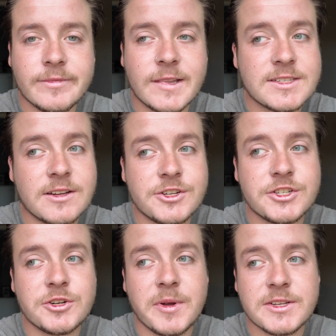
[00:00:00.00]
That's not
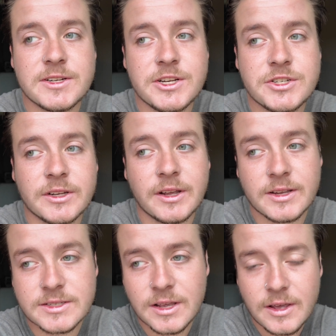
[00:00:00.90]
just your imagination,
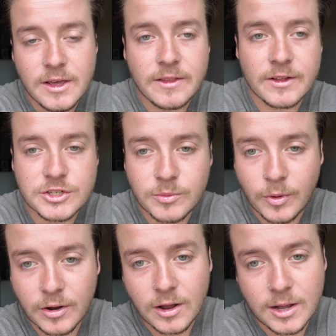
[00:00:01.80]
guys. That's your
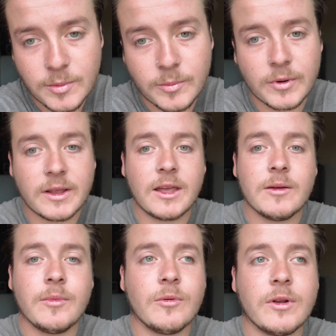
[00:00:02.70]

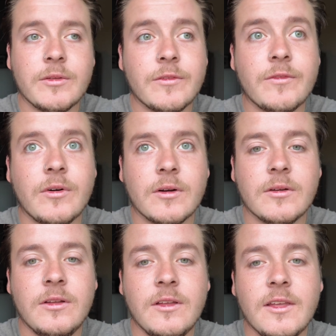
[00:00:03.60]
Merkaba, whatever the fuck.
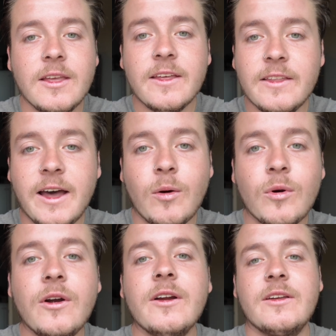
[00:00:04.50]
At
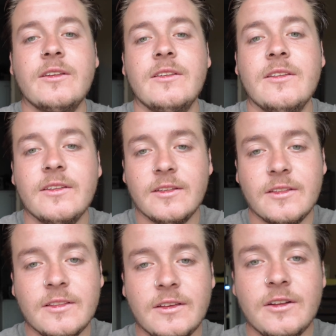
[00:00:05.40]
work.
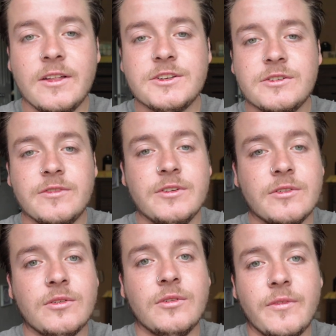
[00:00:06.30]
You know, that's your
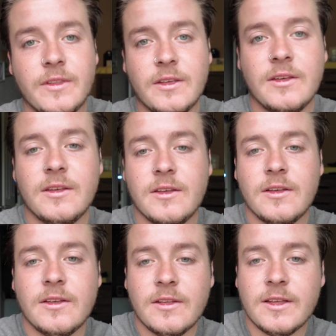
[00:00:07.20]
vehicle.
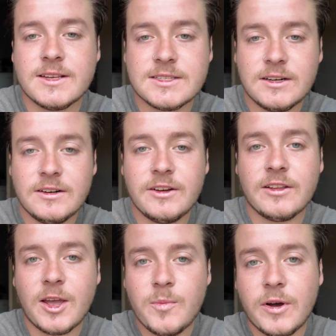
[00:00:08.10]
It's literally your
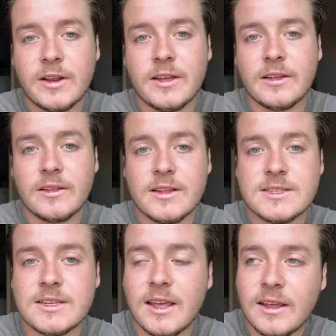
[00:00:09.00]
light body.
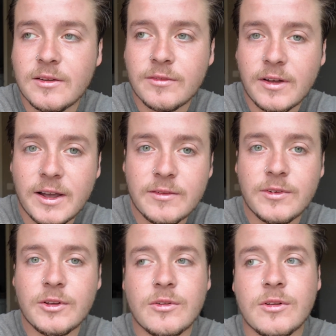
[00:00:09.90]
It's a divine
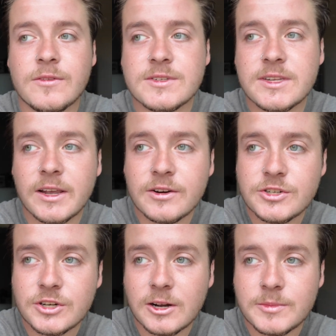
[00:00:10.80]
vehicle of
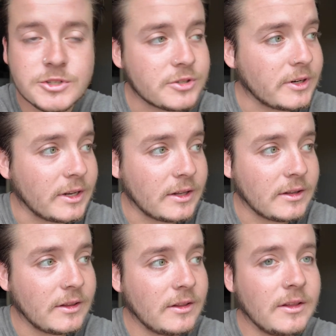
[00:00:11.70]
sacred geometry.
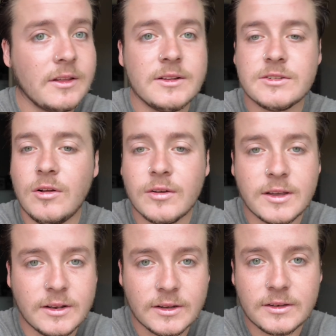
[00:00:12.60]
It's all
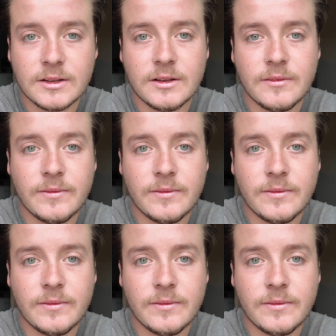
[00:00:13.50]
connected.